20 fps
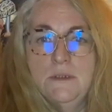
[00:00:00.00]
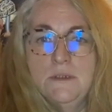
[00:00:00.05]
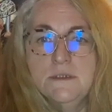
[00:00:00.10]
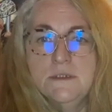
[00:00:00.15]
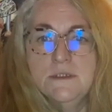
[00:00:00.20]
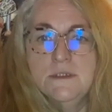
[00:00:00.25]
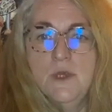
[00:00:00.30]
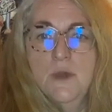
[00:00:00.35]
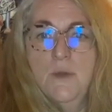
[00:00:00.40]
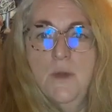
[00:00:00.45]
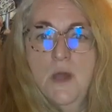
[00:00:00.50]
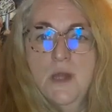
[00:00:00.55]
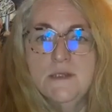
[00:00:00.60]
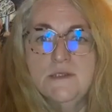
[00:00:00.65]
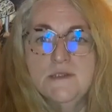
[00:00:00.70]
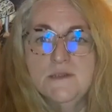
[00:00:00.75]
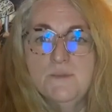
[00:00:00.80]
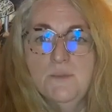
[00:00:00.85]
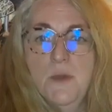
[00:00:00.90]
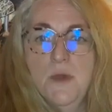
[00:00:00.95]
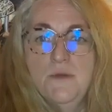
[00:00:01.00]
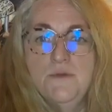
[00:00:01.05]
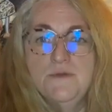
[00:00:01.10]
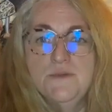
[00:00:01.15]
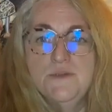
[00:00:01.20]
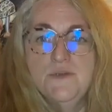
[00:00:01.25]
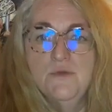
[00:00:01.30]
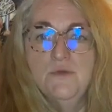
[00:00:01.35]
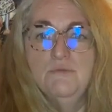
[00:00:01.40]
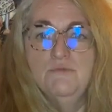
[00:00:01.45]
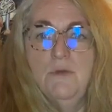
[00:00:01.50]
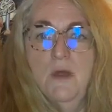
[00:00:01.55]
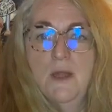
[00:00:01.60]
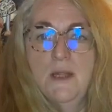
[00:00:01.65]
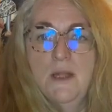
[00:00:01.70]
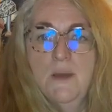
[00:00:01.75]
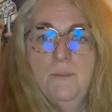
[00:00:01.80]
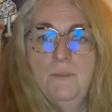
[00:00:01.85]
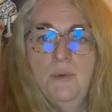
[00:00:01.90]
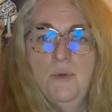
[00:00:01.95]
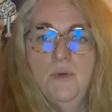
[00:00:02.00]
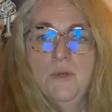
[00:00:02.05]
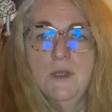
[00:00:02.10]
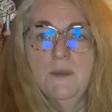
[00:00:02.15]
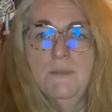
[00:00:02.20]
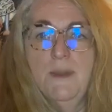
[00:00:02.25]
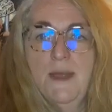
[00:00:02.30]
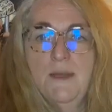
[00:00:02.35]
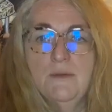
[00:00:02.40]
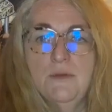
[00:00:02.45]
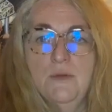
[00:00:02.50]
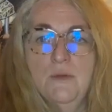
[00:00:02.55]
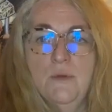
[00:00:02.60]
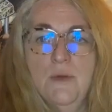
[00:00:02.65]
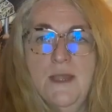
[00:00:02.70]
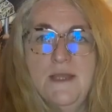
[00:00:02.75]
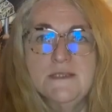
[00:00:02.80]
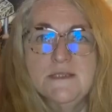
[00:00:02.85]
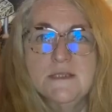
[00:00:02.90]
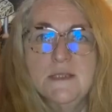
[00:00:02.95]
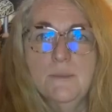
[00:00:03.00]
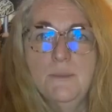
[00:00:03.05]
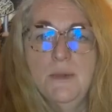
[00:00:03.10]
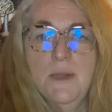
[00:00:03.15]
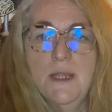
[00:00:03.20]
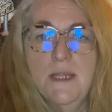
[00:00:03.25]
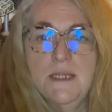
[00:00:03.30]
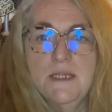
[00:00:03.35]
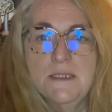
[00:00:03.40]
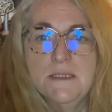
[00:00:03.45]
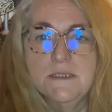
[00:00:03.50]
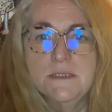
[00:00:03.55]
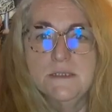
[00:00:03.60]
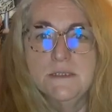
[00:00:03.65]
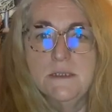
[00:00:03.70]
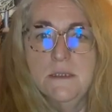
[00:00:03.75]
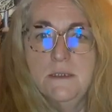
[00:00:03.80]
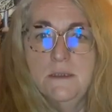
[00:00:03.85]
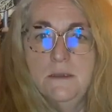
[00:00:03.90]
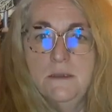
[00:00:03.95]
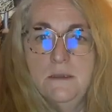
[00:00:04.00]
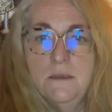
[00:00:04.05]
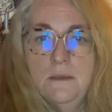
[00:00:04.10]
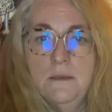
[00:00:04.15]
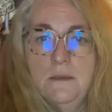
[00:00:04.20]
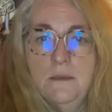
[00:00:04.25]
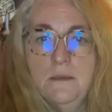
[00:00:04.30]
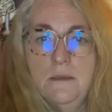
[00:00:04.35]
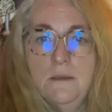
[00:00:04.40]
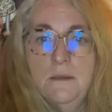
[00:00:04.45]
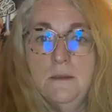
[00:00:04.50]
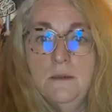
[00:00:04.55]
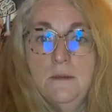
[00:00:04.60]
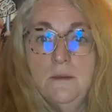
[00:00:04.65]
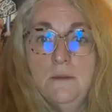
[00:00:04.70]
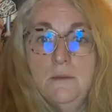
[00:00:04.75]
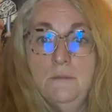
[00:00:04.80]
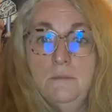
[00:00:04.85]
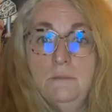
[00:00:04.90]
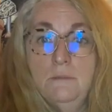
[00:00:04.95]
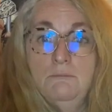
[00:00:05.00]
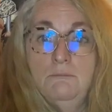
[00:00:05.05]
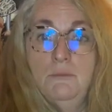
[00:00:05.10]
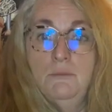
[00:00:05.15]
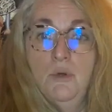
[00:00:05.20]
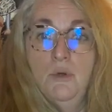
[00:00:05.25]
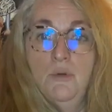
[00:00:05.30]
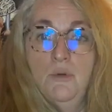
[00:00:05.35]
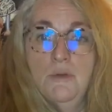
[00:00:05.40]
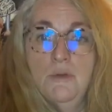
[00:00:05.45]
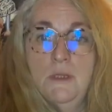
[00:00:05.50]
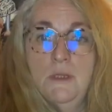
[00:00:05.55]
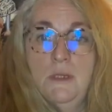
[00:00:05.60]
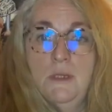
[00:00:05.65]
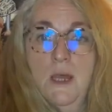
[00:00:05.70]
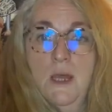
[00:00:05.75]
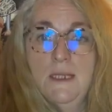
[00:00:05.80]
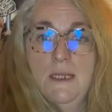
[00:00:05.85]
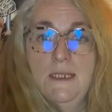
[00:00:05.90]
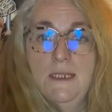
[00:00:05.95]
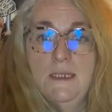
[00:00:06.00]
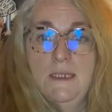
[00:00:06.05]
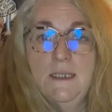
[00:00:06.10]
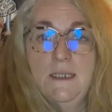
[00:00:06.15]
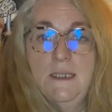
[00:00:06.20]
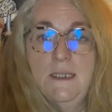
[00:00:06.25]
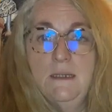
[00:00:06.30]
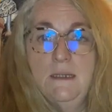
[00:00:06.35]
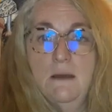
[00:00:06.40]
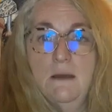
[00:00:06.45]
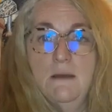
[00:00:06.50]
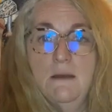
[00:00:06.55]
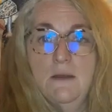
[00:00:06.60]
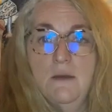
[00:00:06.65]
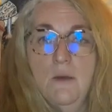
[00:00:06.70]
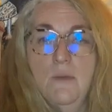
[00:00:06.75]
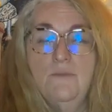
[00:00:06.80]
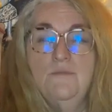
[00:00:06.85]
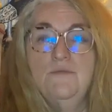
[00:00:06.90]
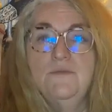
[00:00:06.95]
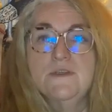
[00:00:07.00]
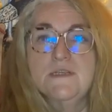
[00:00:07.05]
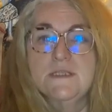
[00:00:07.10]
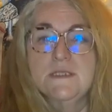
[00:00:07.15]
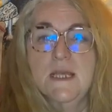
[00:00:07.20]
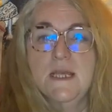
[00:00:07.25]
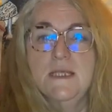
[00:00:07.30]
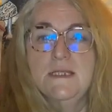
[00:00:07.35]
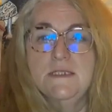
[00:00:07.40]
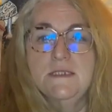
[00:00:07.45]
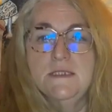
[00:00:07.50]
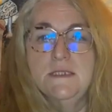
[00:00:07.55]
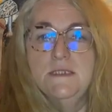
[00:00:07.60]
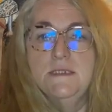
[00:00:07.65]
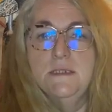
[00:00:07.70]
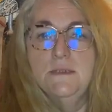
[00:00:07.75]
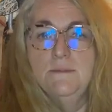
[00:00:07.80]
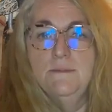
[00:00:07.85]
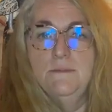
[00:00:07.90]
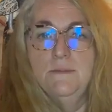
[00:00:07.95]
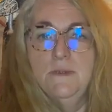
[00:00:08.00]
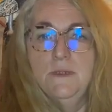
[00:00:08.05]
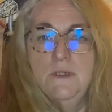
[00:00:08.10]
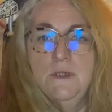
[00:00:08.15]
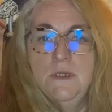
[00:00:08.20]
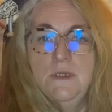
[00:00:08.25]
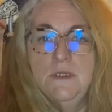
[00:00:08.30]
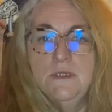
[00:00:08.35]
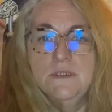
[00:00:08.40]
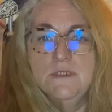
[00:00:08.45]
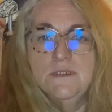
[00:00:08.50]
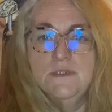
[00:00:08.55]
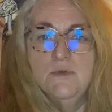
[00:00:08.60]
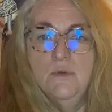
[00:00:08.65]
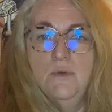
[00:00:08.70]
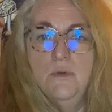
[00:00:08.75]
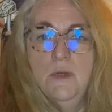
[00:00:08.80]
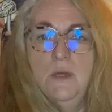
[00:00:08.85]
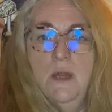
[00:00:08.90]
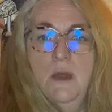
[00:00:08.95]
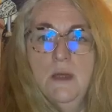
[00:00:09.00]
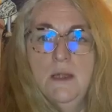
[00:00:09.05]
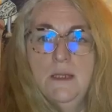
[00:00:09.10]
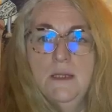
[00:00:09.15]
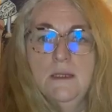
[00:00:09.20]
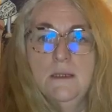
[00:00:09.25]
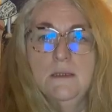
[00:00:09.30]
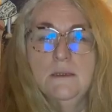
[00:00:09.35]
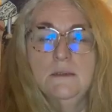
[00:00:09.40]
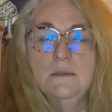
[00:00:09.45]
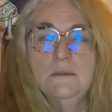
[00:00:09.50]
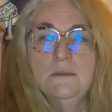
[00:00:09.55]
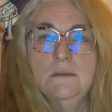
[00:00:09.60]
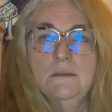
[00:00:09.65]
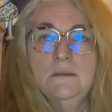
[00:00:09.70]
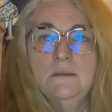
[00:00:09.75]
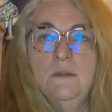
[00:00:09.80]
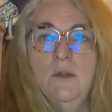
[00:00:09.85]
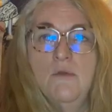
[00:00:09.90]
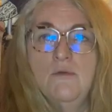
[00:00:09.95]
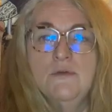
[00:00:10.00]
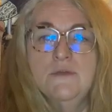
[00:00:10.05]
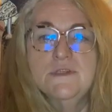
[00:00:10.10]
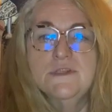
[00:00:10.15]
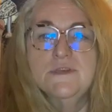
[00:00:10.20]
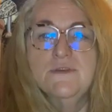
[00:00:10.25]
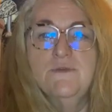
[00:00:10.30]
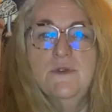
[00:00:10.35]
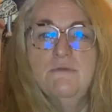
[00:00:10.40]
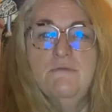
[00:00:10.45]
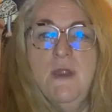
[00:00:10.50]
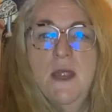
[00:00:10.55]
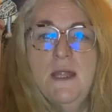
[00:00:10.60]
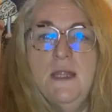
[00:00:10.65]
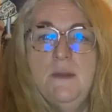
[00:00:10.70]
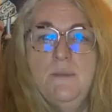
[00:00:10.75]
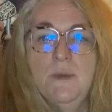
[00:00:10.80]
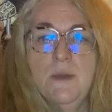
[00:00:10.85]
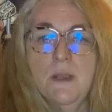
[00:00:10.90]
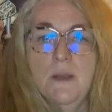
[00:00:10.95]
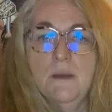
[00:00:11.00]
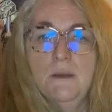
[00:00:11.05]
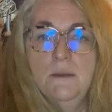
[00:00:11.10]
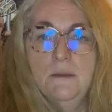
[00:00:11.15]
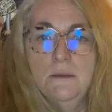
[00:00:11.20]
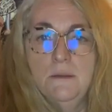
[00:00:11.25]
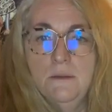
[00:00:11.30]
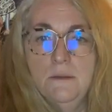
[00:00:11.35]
So I suppose you'll write a book about your escapades. More than likely, I obfuscated. Sort of like Lawrence of Arabia.